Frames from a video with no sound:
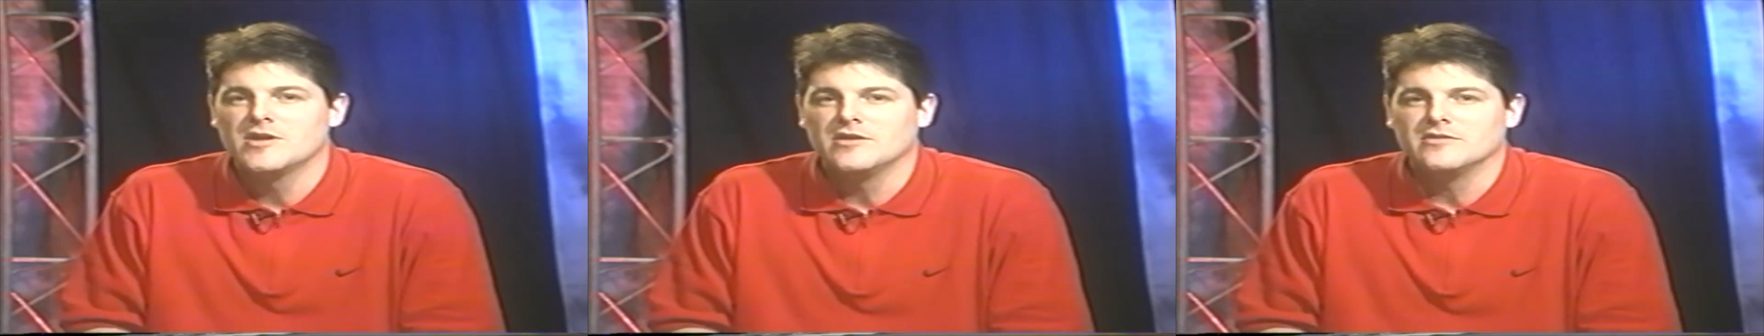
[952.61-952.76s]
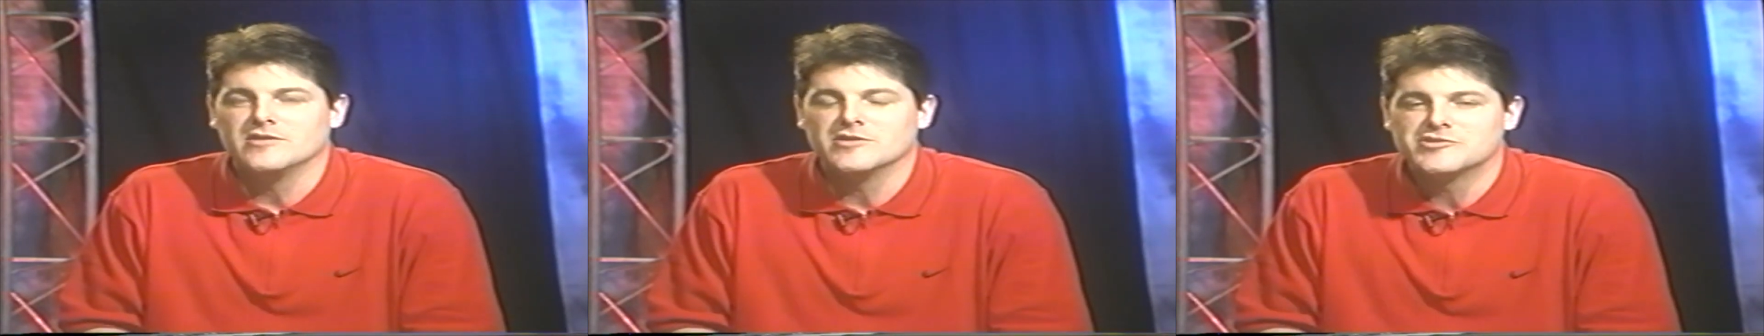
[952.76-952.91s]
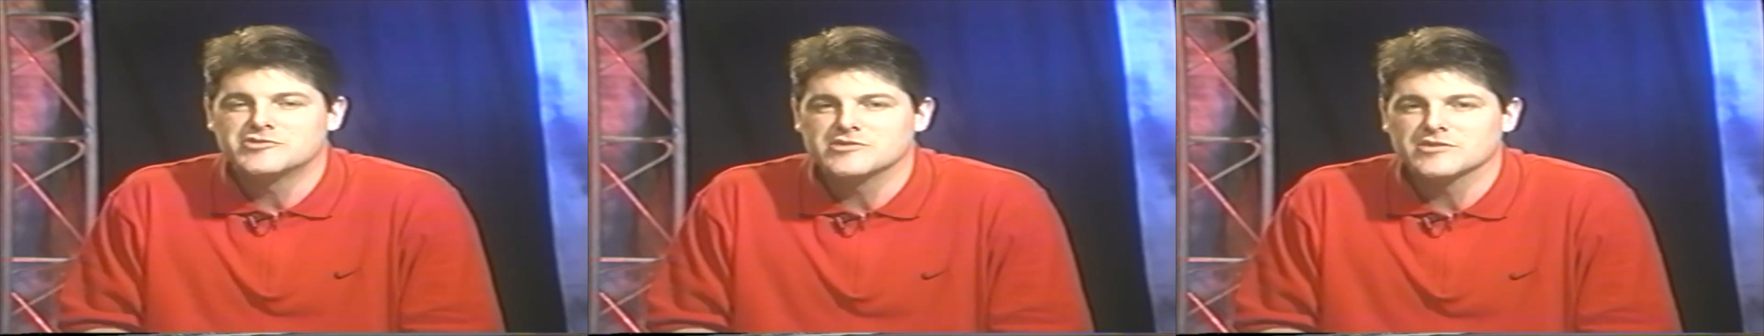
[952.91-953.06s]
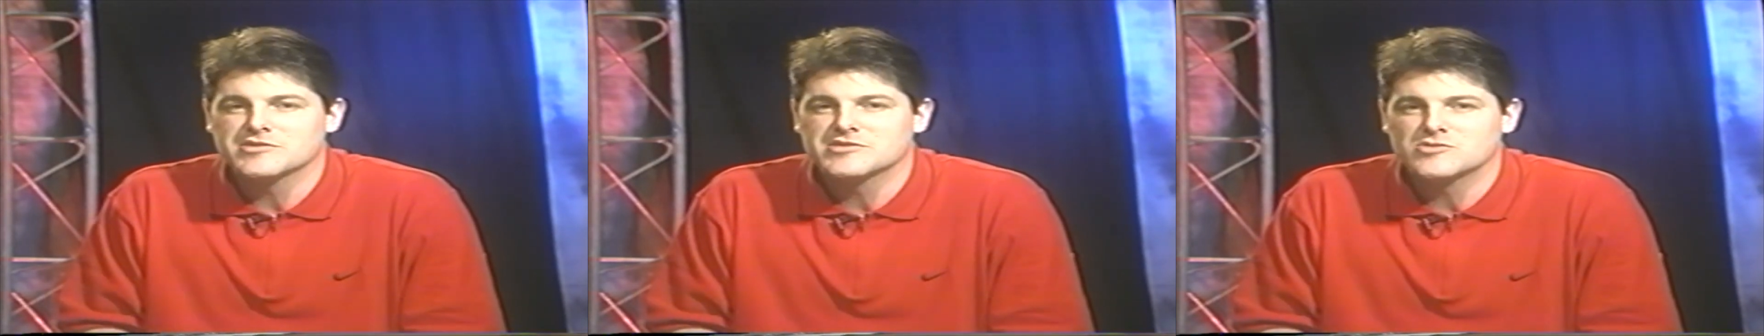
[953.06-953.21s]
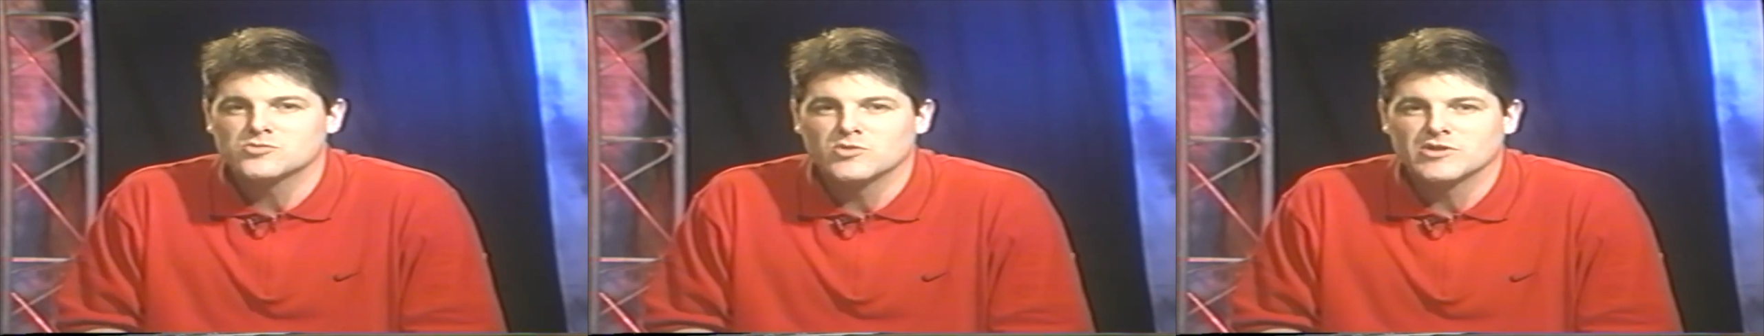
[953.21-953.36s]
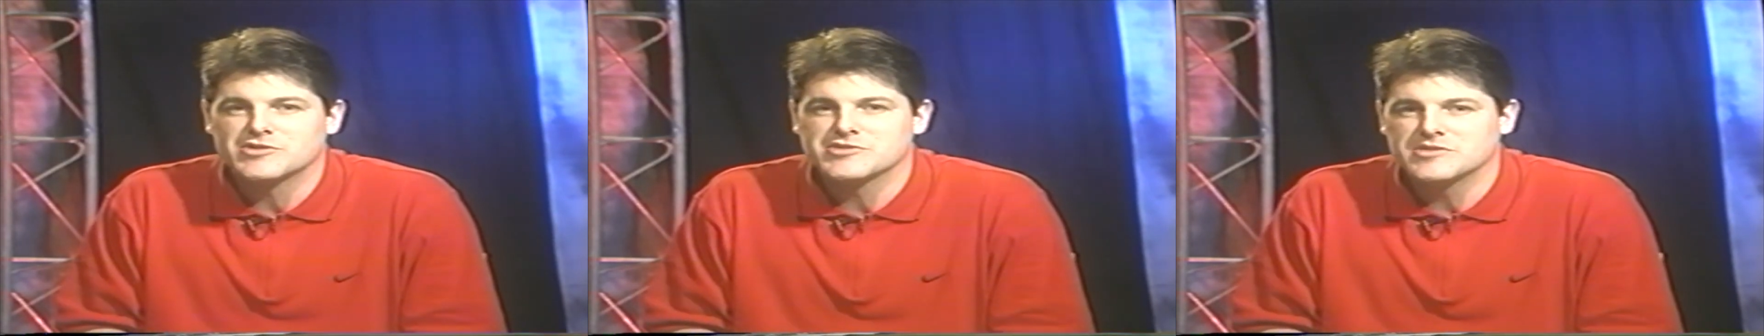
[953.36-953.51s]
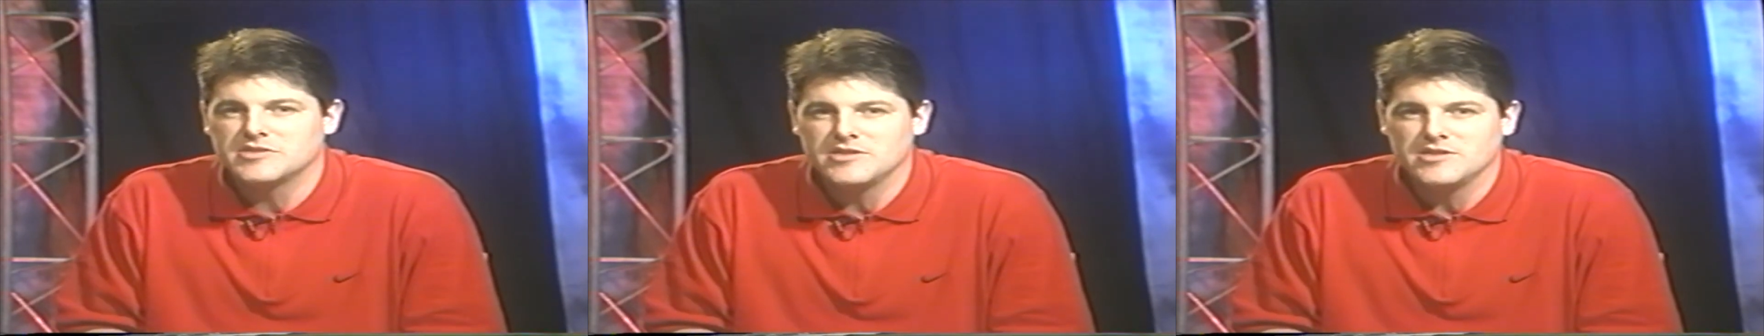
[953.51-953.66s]
that just
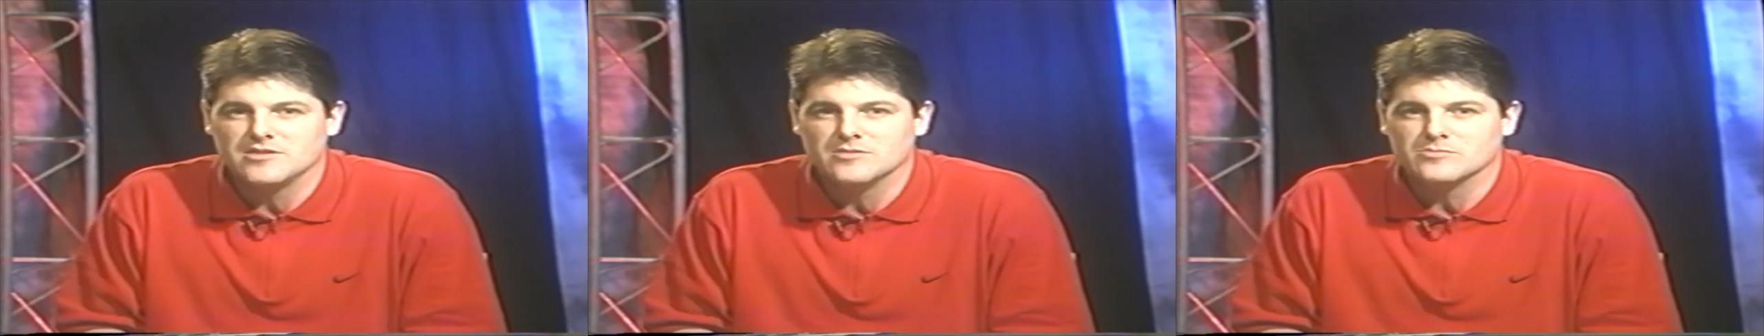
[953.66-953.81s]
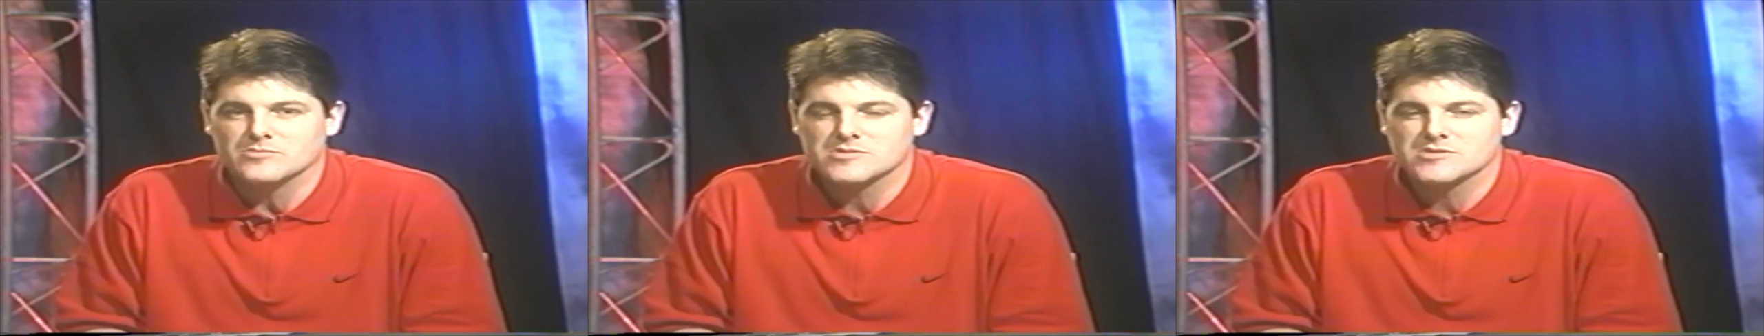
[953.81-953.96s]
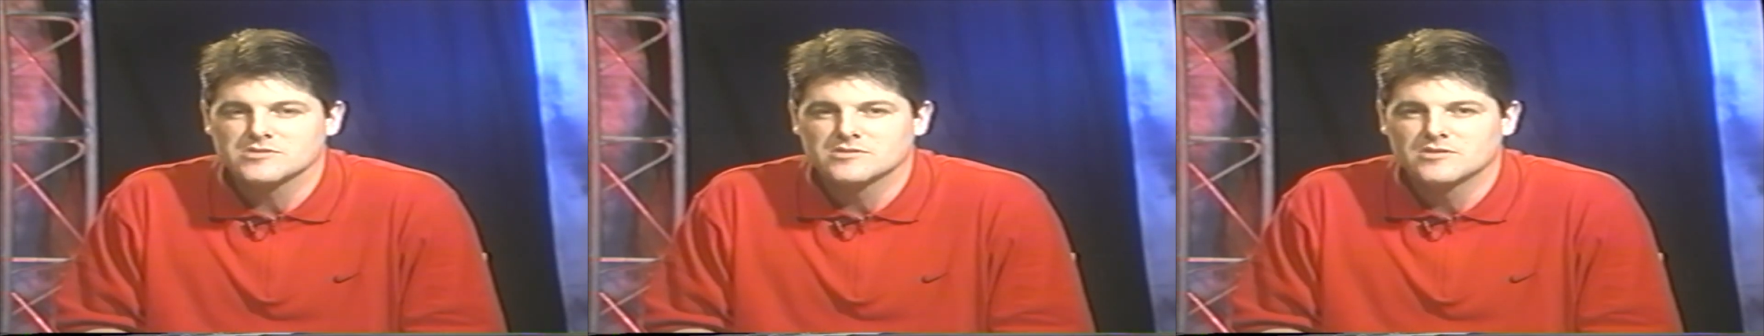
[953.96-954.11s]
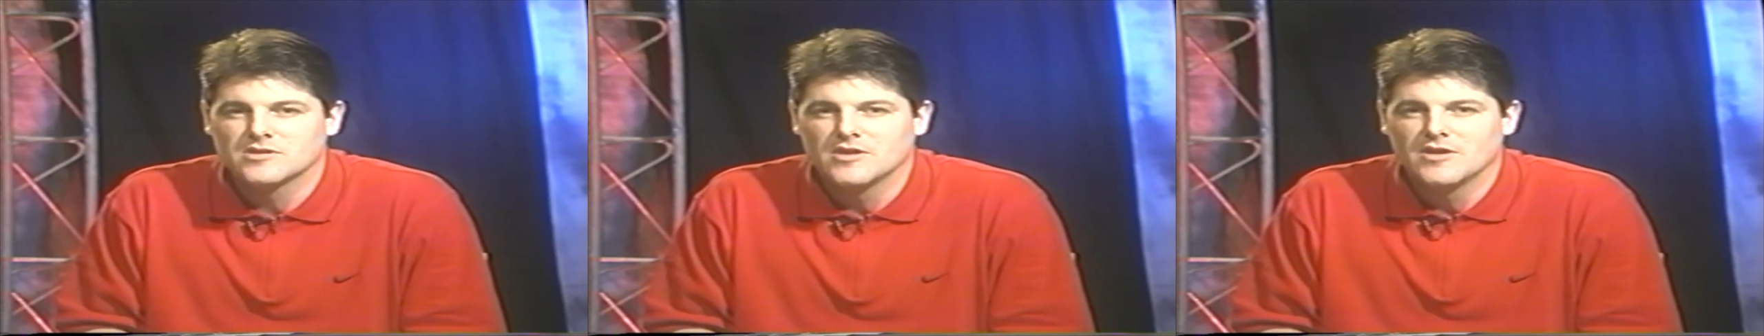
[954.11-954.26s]
switched teams.